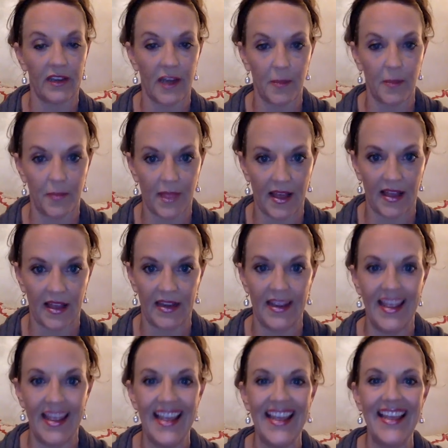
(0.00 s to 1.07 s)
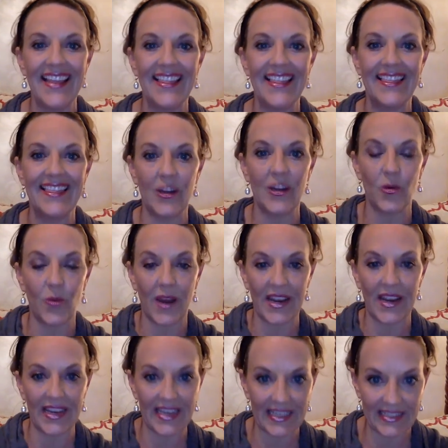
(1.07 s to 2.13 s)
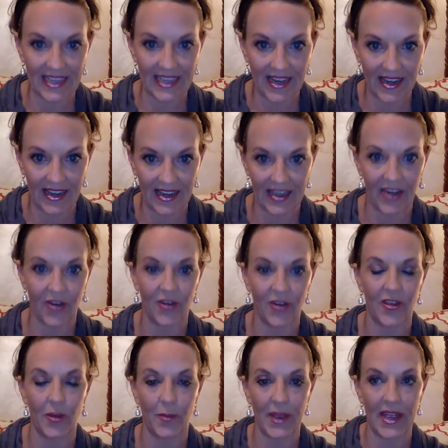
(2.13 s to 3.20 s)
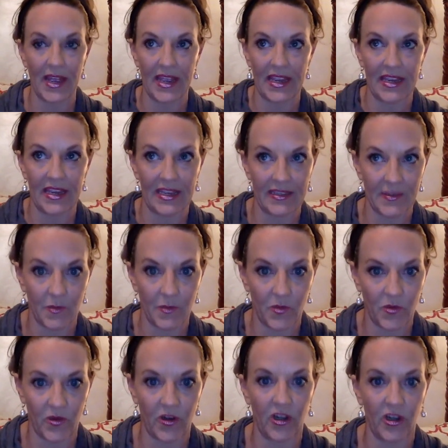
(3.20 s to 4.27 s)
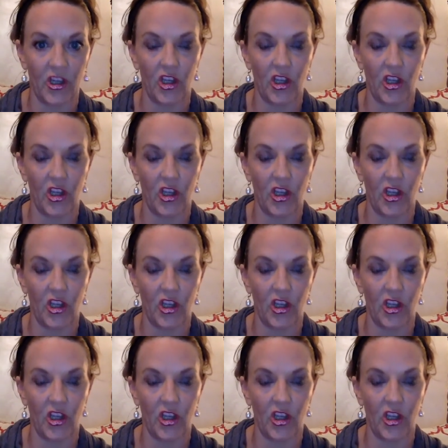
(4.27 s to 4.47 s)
upline. Their rank is higher, their pay is more.